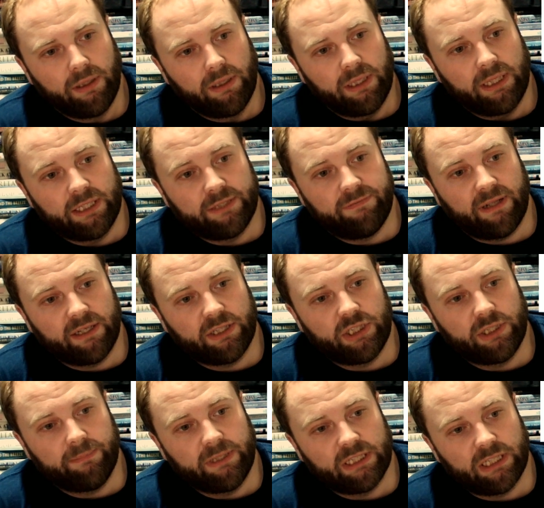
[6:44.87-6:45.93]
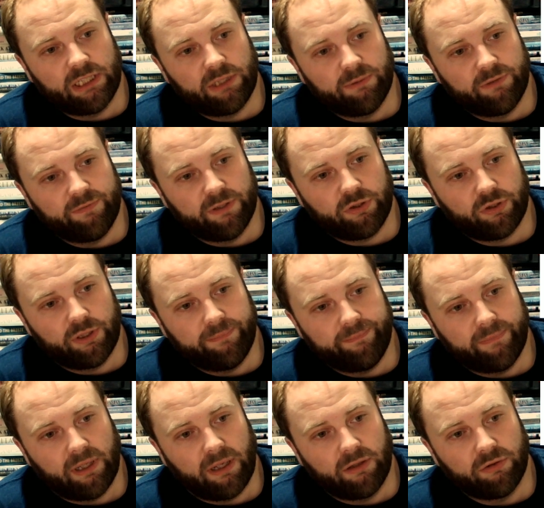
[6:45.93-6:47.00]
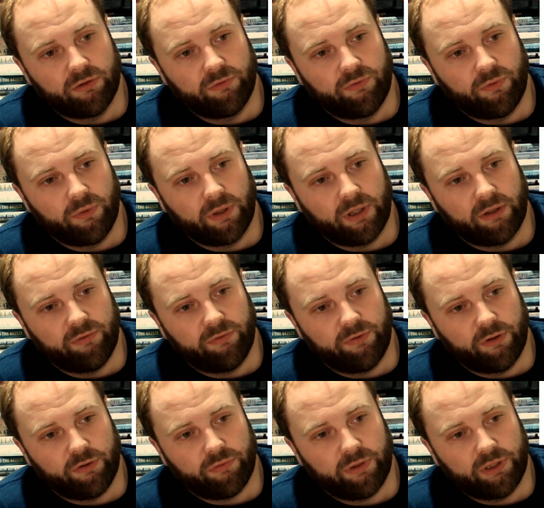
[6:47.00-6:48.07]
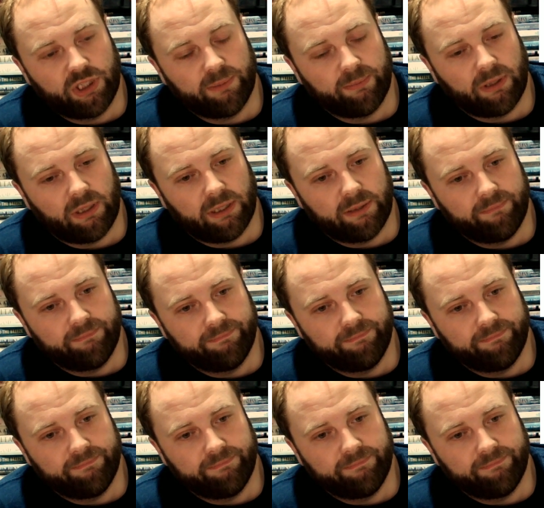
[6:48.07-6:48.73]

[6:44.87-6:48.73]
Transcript: His flagship is HMS Victory, 104-gun first-rate ship of the line.